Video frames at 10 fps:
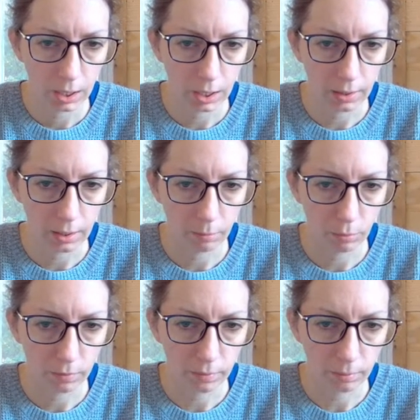And then
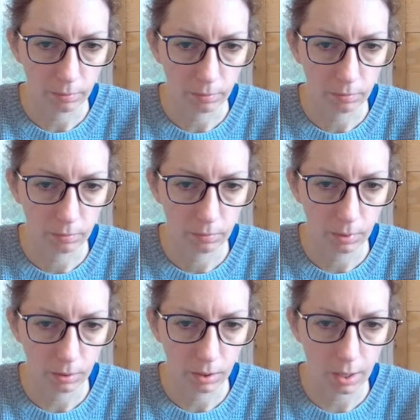move them,
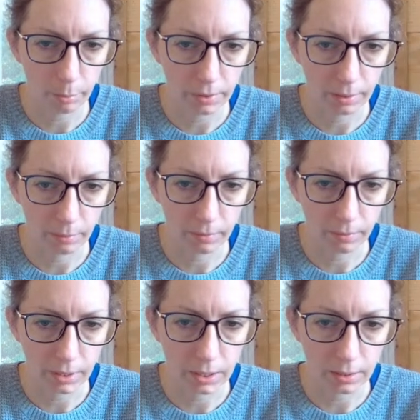or copy them
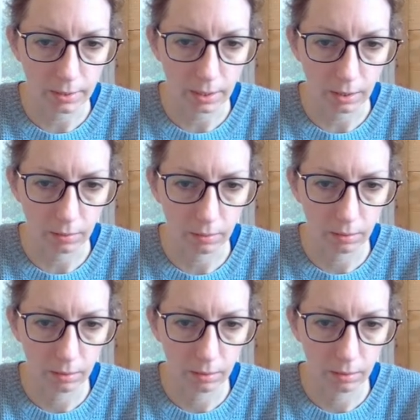3 inches down.